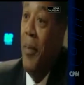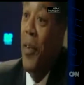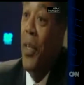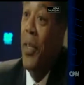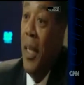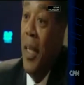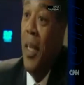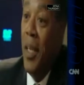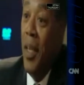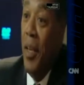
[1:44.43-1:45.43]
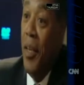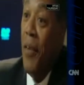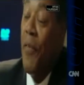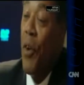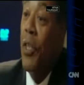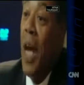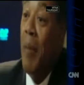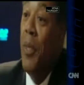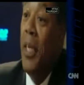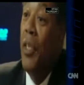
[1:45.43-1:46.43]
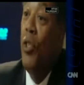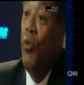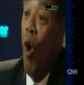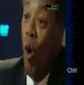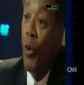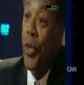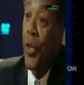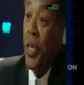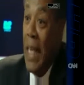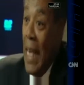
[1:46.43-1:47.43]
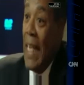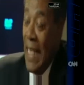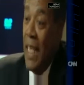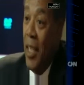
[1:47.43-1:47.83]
It is an option, though, in your mind. The first option is to alter it